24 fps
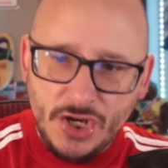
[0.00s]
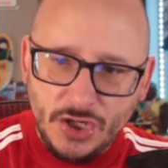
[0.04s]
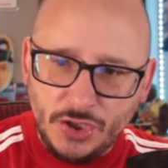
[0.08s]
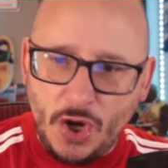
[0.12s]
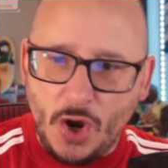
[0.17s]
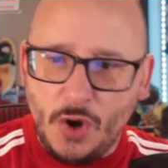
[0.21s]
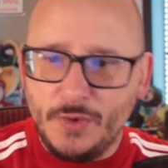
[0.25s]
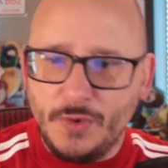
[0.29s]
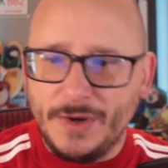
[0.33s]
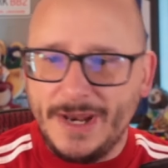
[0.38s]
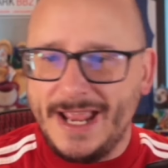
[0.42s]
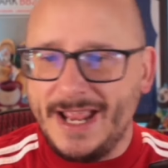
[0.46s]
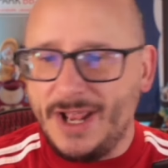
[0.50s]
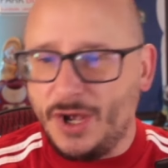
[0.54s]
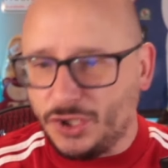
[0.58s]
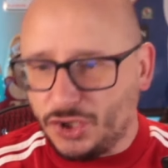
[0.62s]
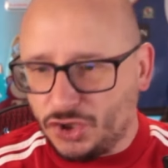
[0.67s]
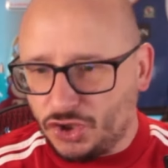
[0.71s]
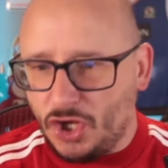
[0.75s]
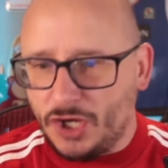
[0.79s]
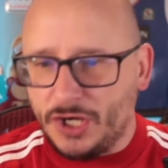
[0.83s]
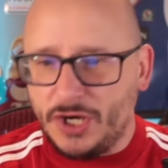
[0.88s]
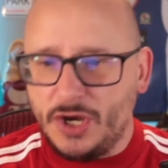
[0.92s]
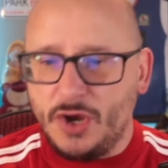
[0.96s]
Kone,
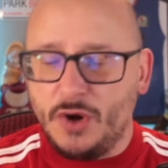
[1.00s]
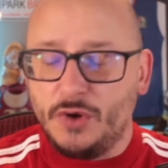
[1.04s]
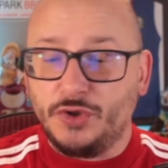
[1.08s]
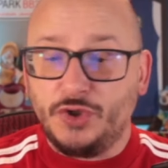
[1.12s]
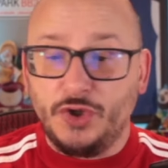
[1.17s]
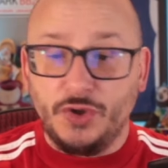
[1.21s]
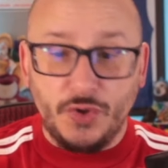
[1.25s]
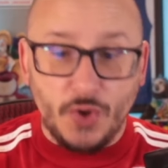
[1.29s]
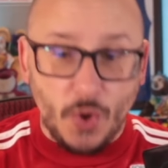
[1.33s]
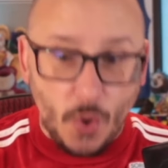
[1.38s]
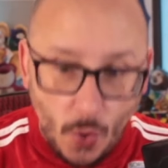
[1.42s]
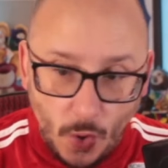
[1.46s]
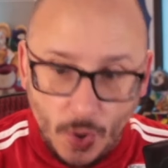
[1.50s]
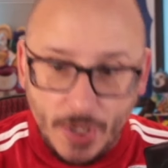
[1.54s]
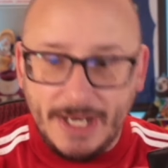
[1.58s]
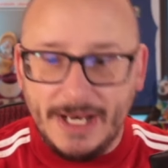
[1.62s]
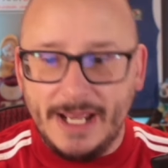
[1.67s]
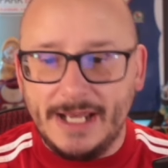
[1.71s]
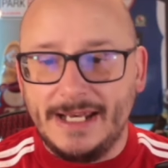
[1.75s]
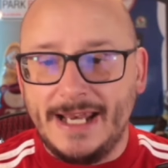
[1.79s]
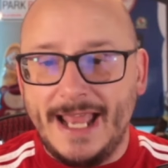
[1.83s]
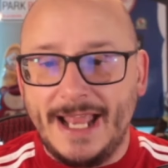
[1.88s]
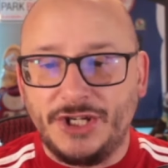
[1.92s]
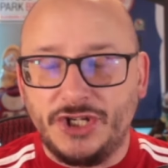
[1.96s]
Osorio, Junior
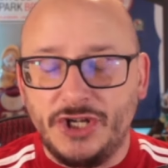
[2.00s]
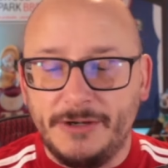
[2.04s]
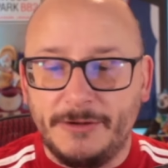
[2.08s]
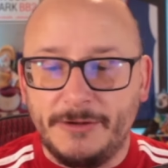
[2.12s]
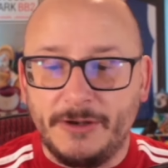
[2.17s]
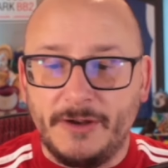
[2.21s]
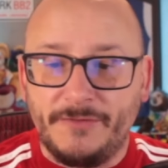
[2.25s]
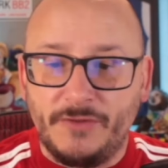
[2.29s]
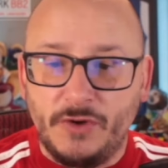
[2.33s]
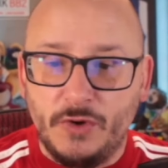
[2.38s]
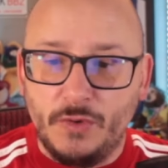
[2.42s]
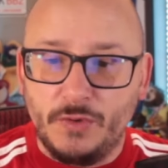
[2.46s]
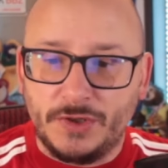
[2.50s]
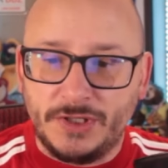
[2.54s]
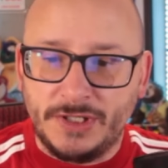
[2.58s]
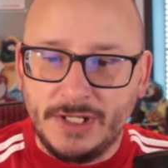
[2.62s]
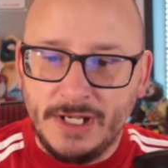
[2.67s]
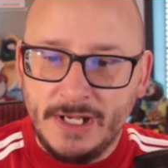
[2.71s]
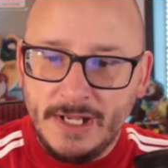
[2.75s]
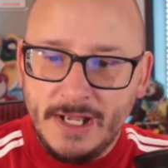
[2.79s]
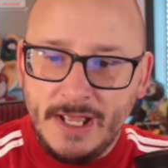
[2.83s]
Hoylett, legend, of course,